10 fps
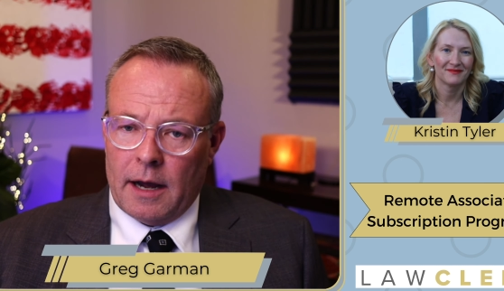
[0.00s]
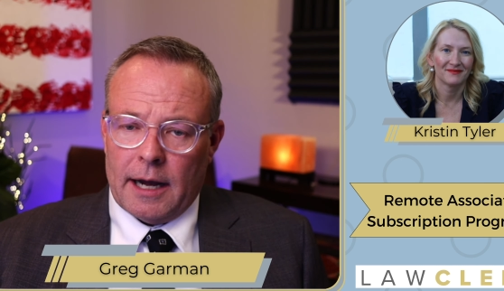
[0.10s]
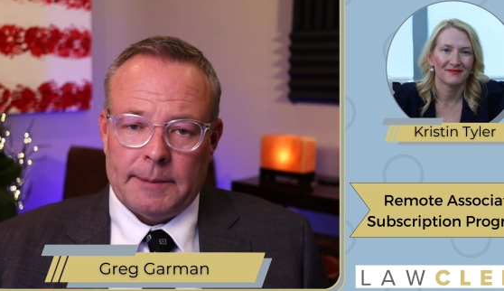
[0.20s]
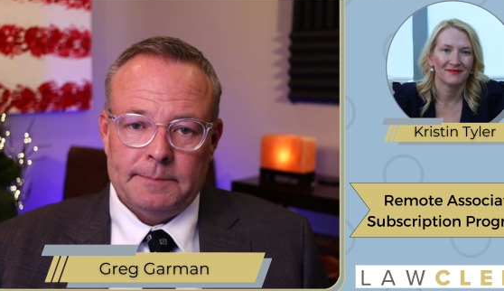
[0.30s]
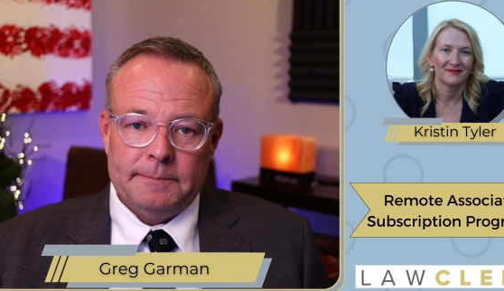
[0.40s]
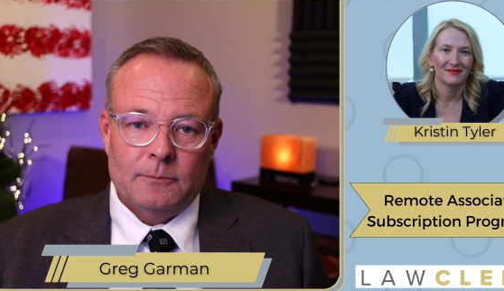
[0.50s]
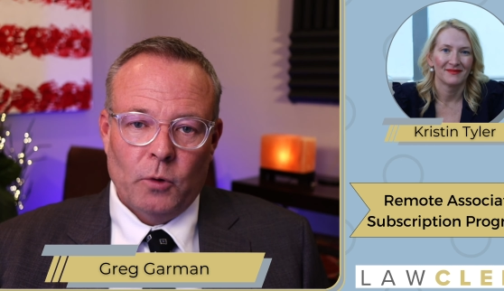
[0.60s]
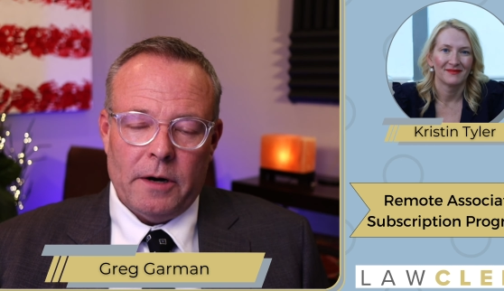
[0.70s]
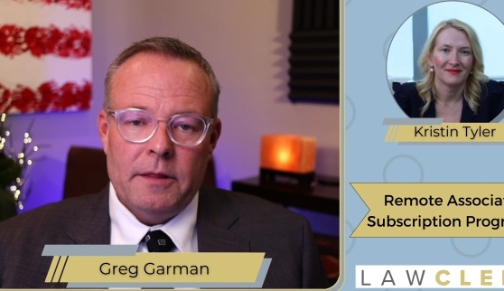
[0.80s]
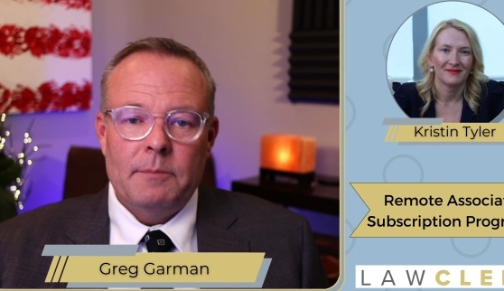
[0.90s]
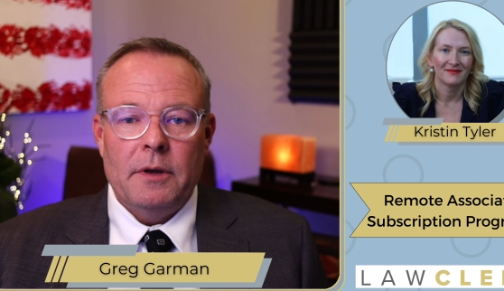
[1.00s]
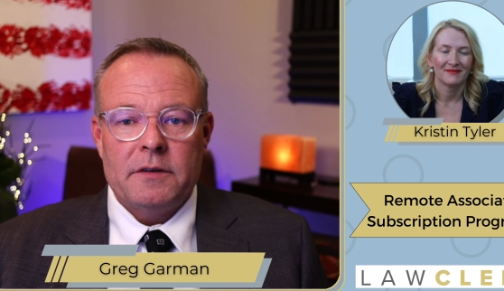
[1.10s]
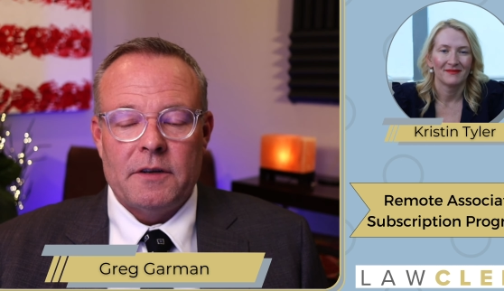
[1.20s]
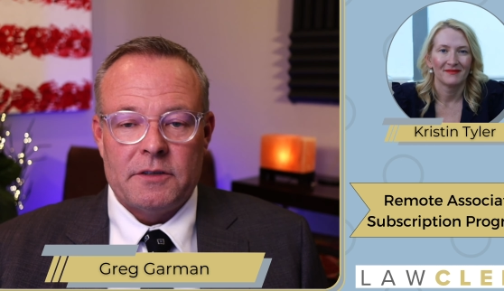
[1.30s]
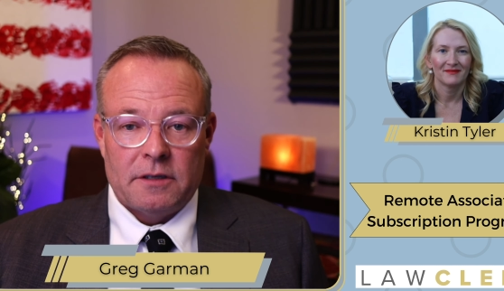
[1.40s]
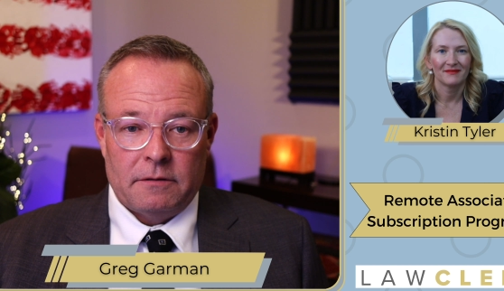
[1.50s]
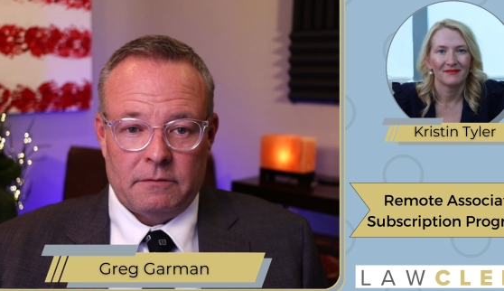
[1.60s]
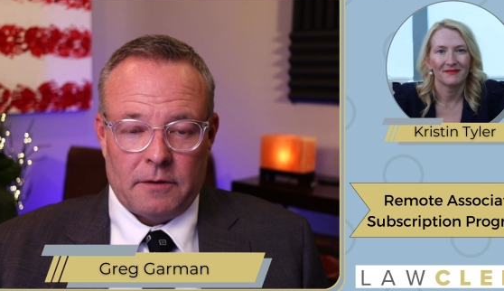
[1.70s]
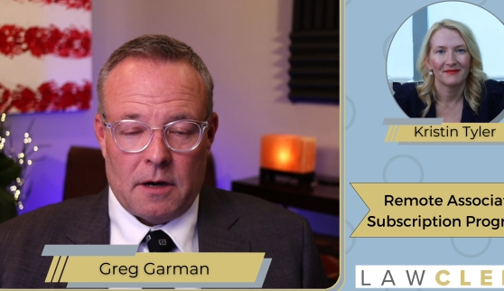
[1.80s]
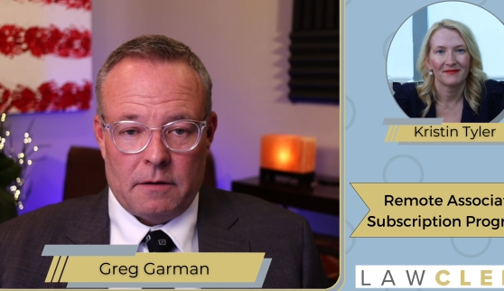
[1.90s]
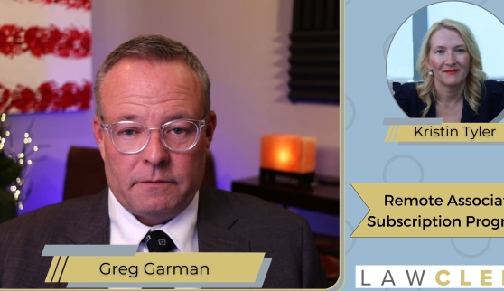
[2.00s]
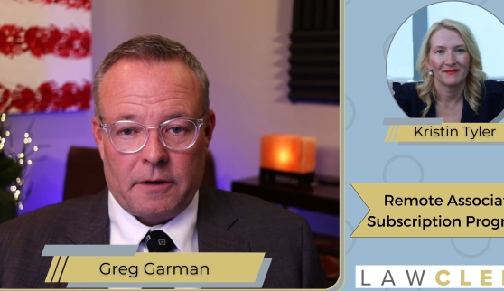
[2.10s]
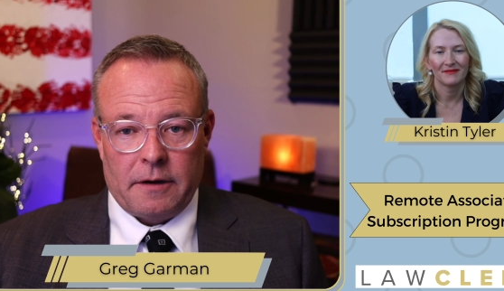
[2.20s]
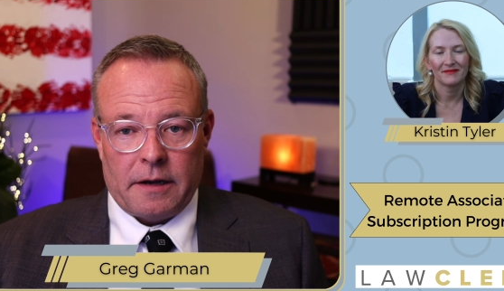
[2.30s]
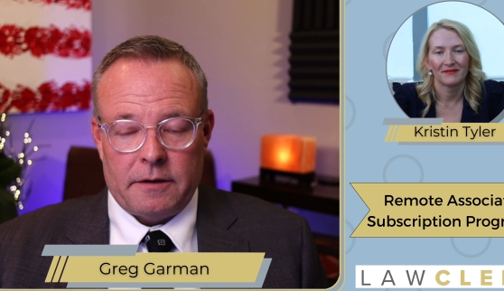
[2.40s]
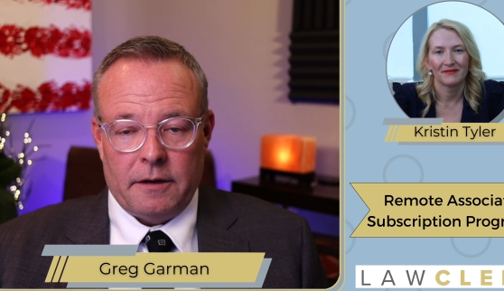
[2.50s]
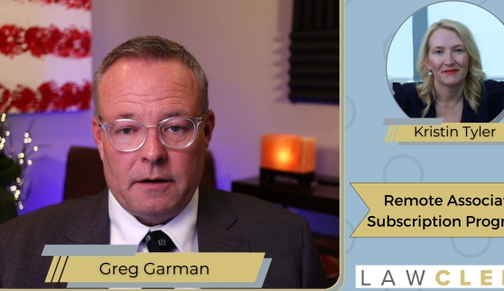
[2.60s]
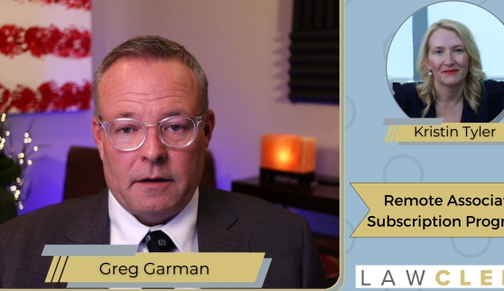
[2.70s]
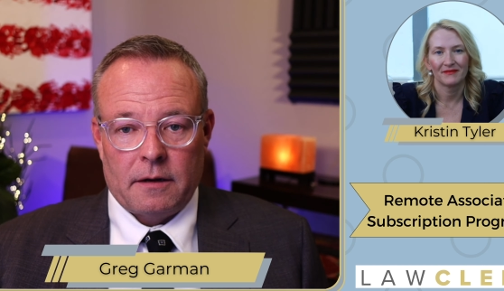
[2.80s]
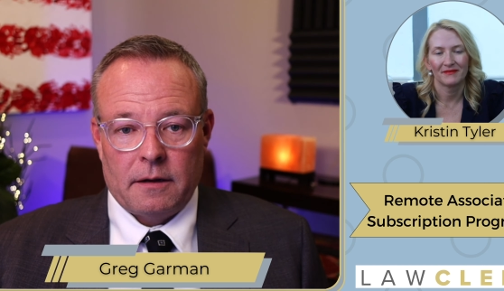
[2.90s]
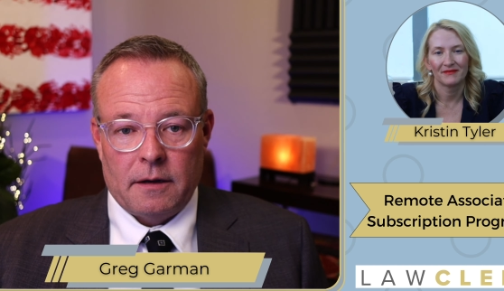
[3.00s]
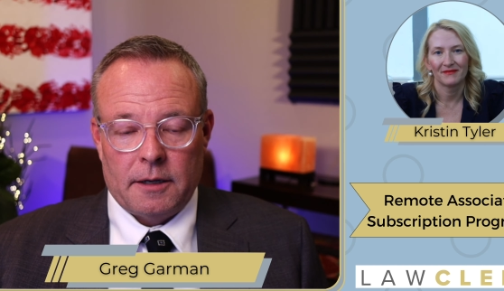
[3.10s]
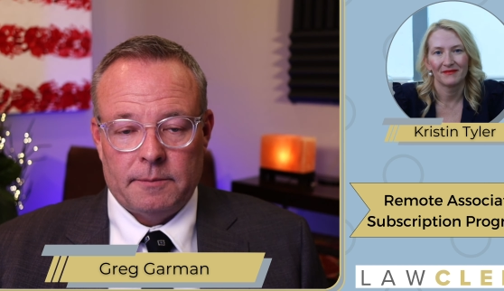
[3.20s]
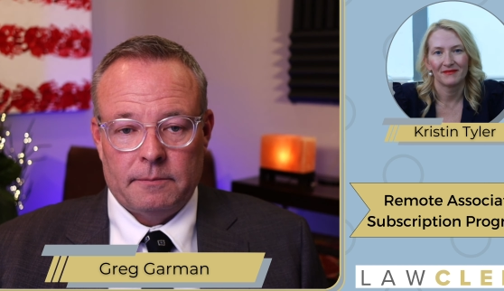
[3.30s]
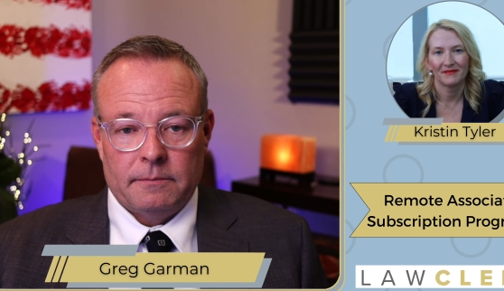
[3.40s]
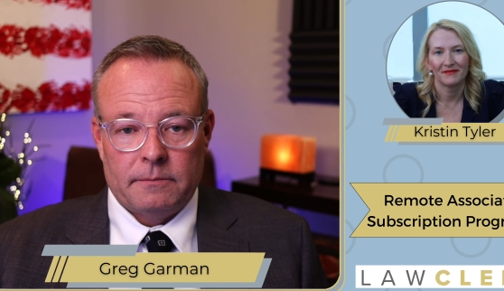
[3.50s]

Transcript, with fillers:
Speaker 1: Um, we're in the business of, of connecting um,